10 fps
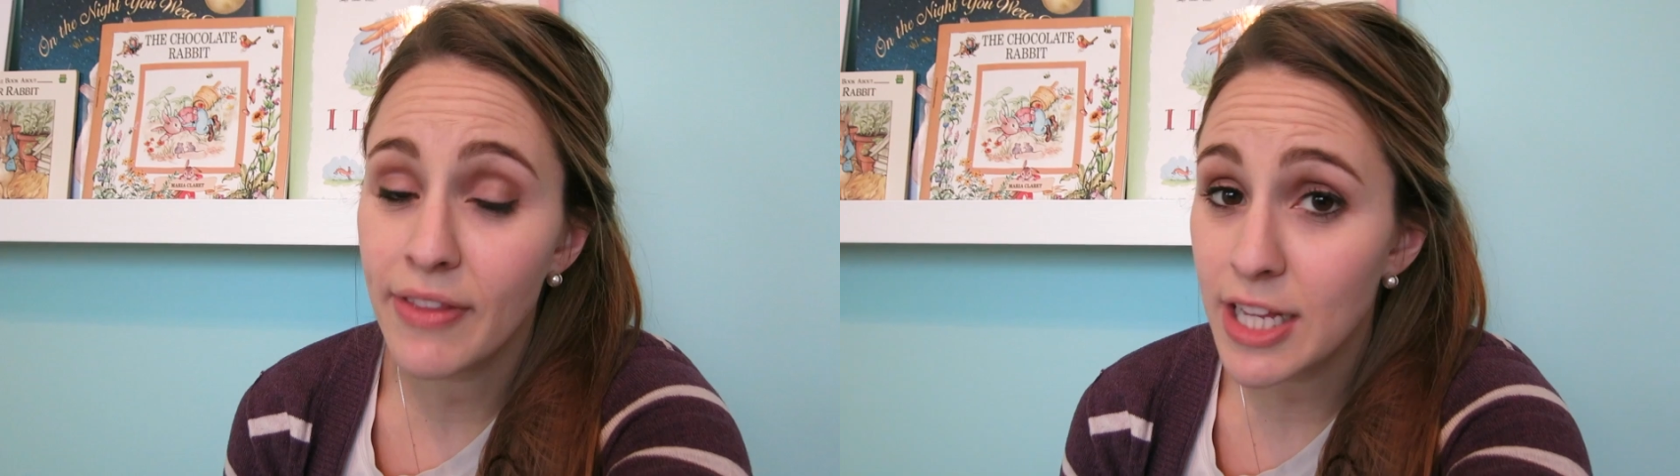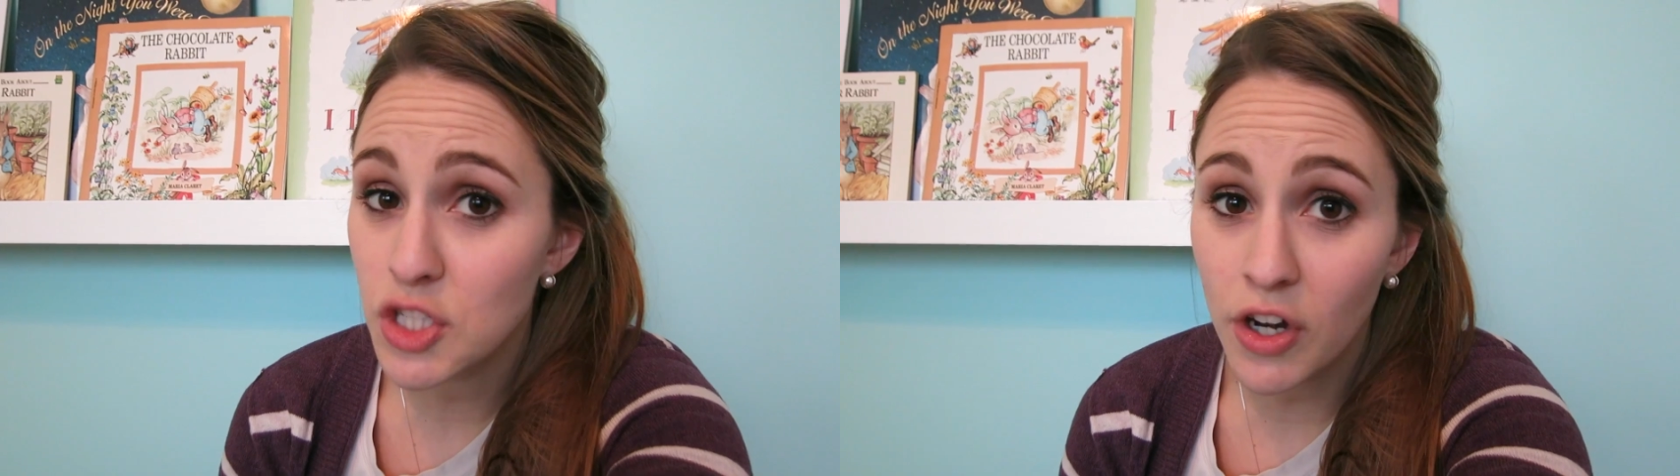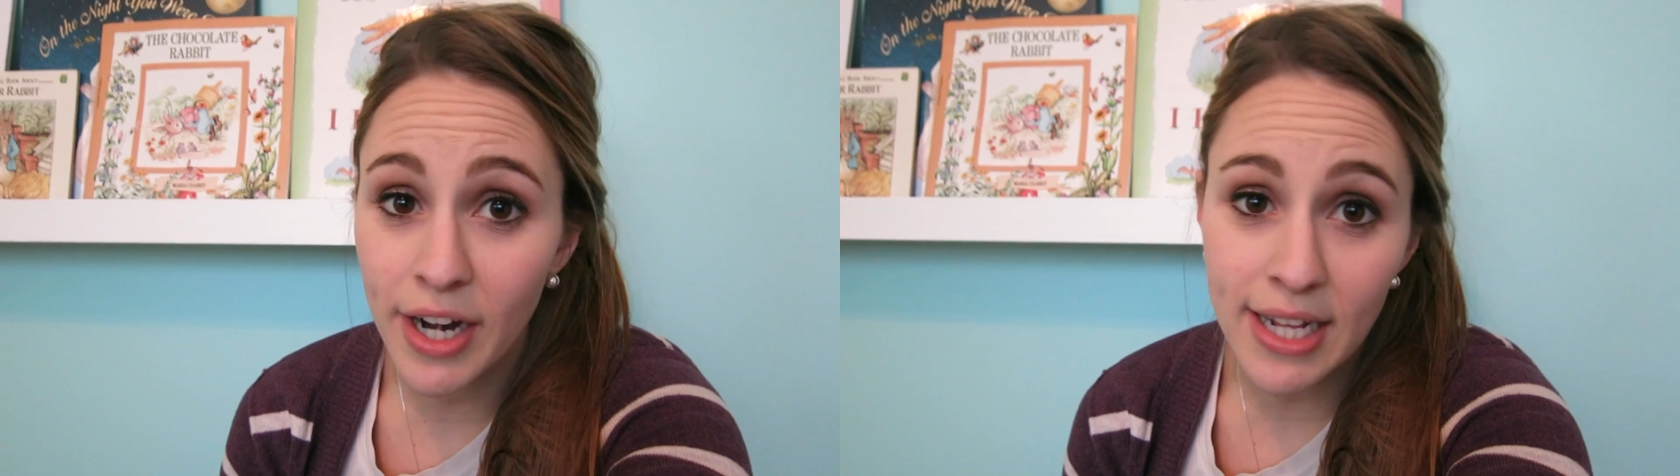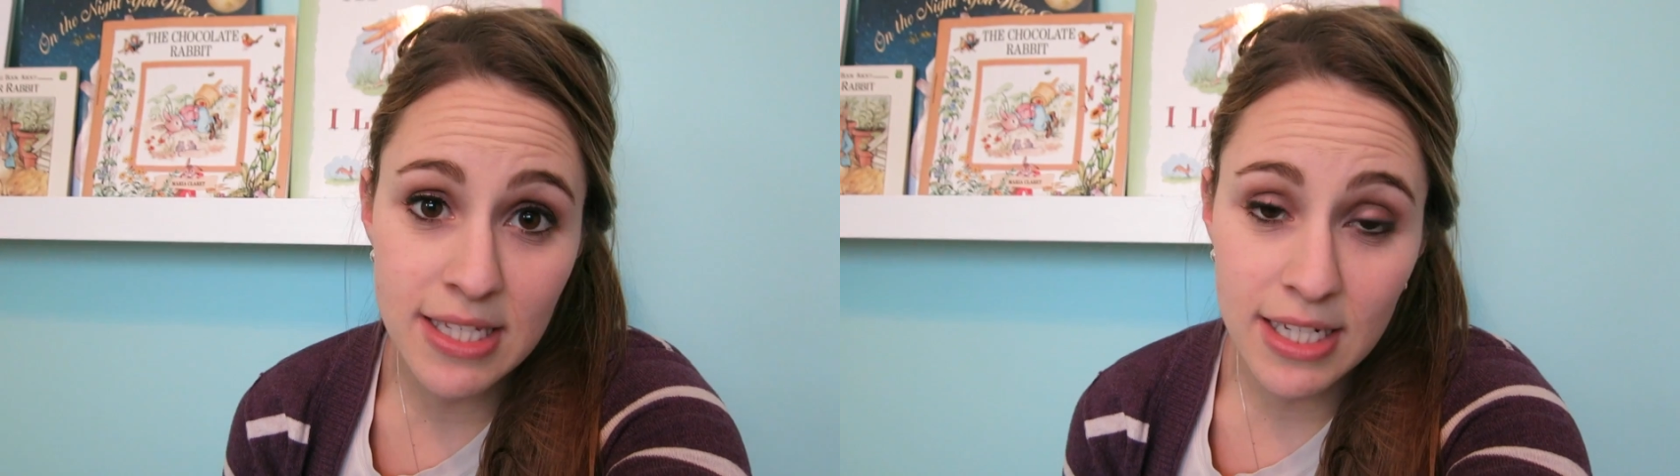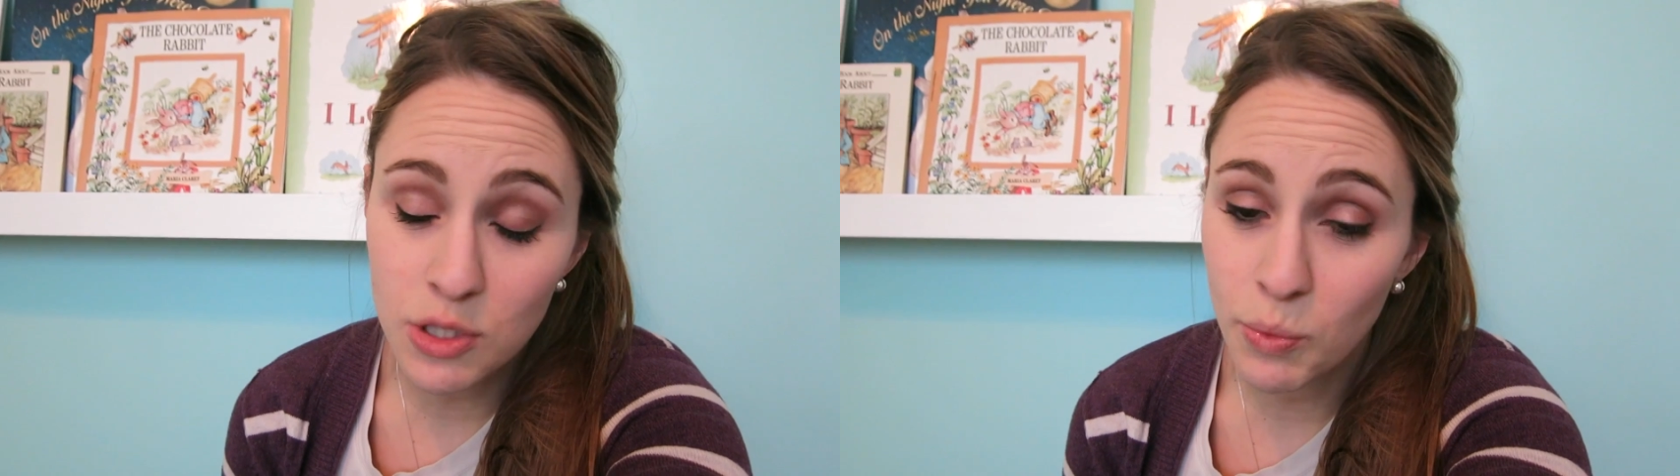they started at
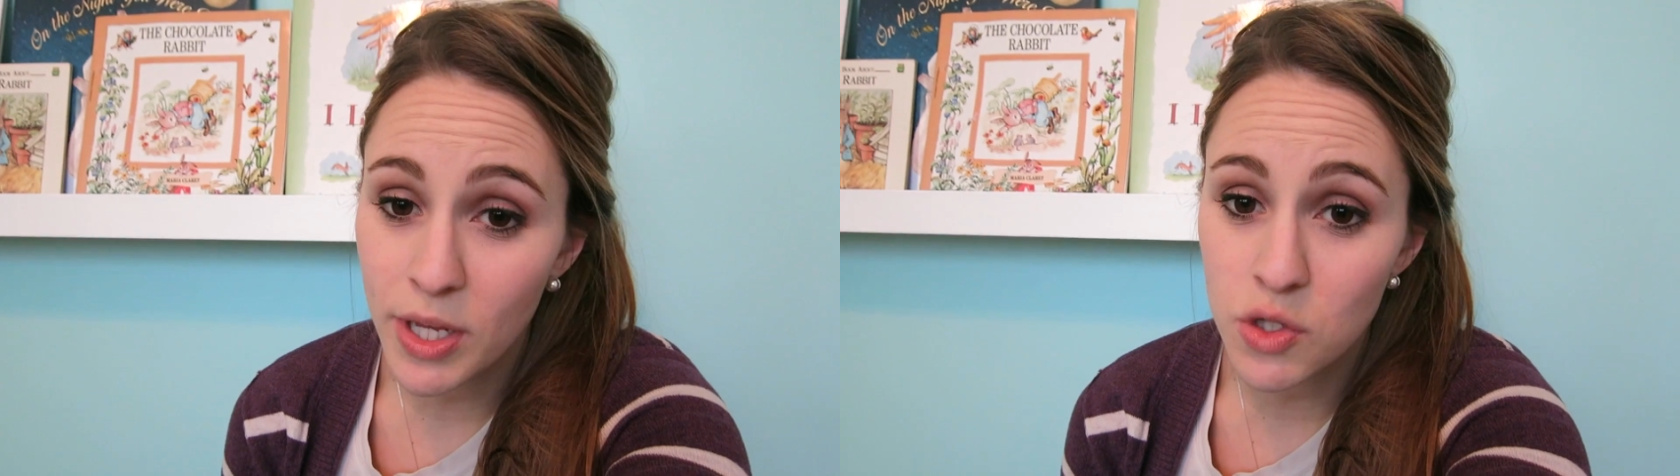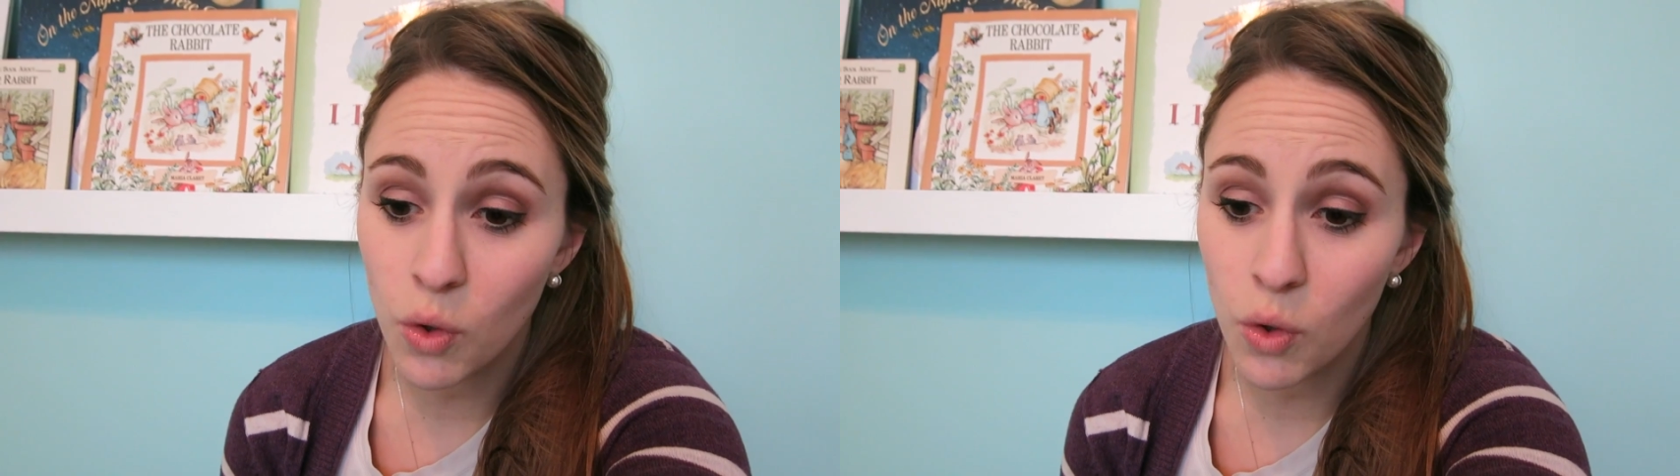six weeks